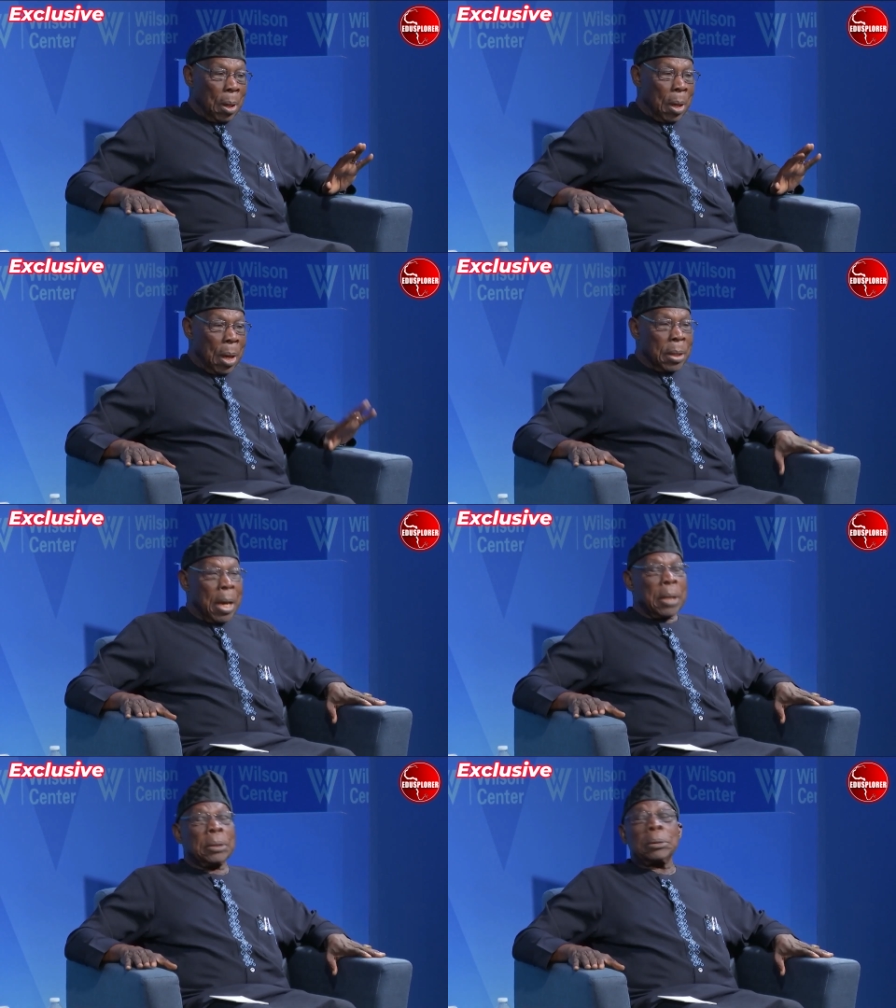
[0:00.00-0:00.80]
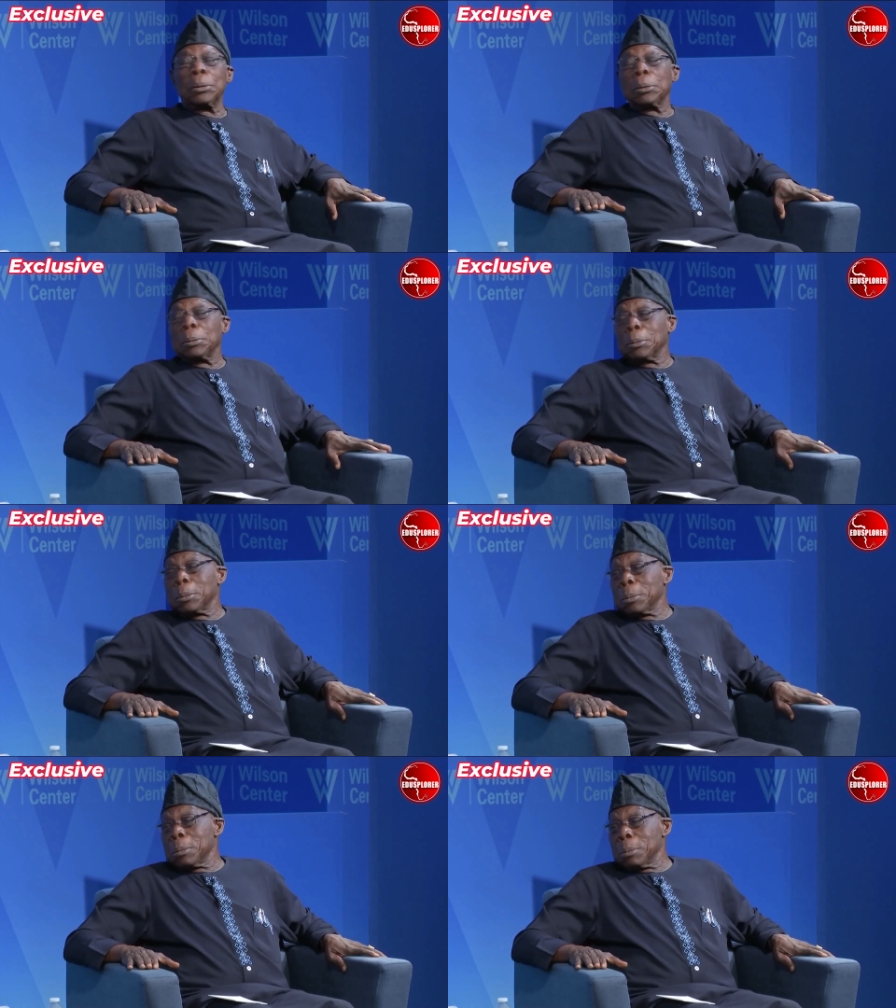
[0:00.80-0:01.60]
And I
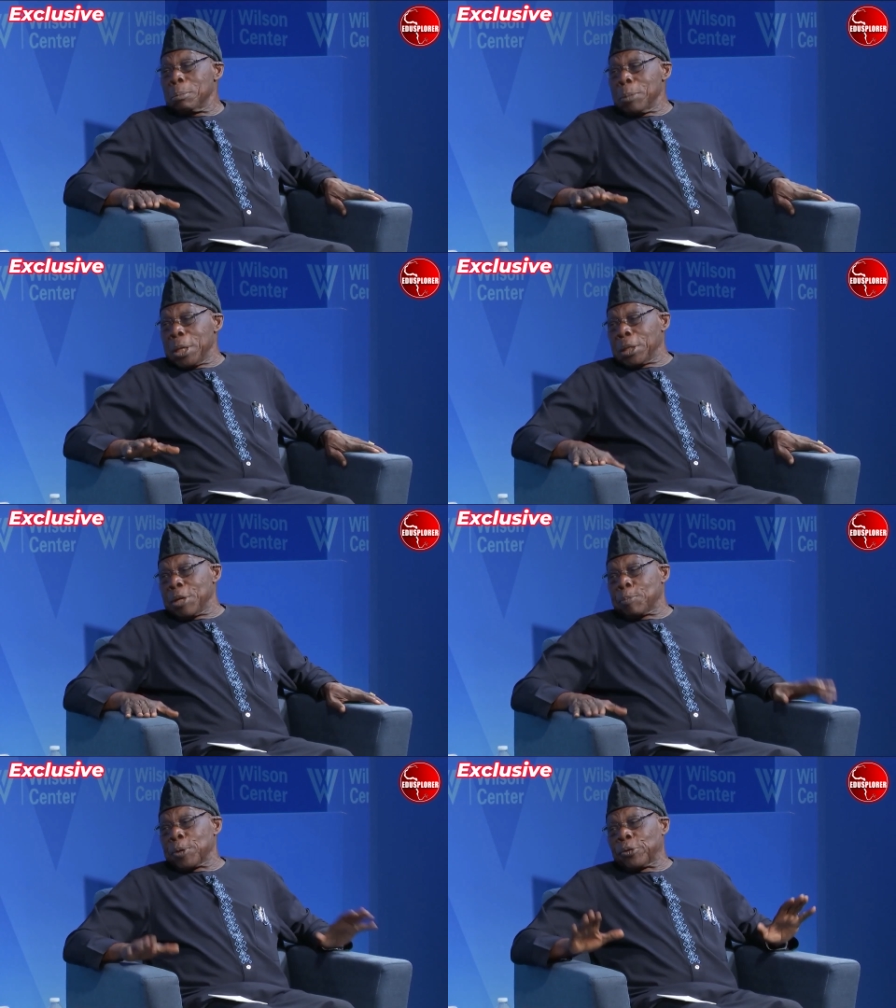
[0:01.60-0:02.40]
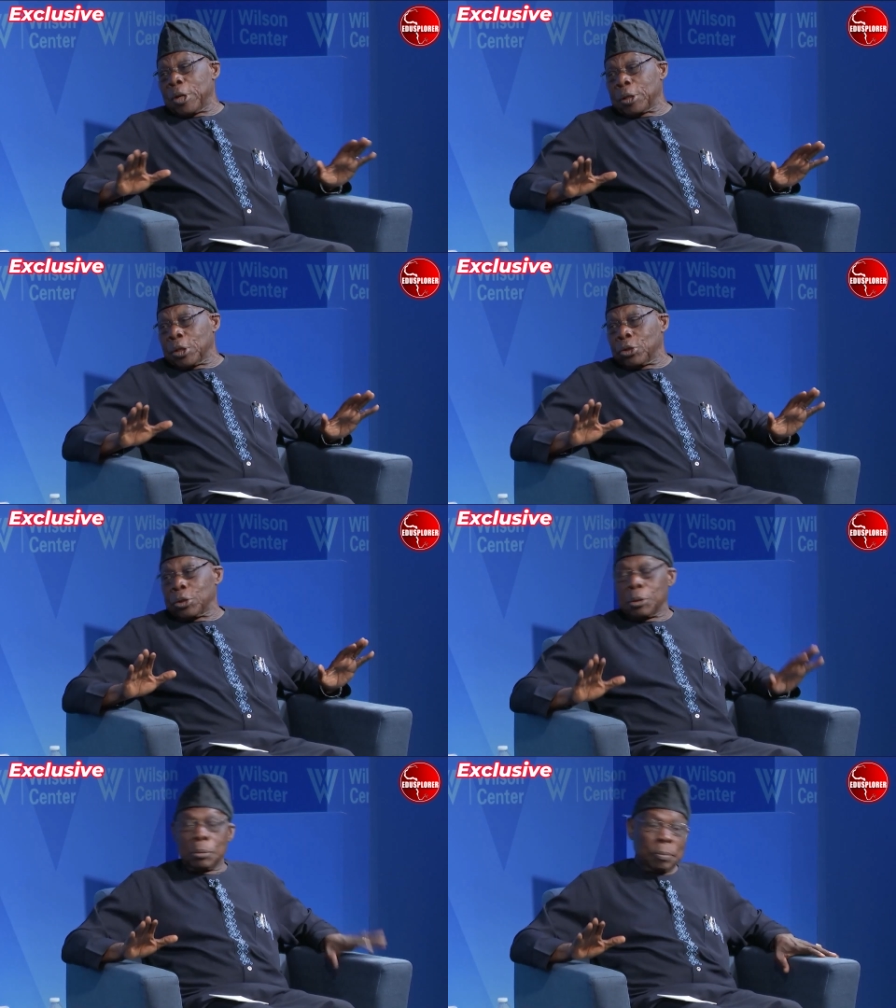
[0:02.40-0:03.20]
made the presentation.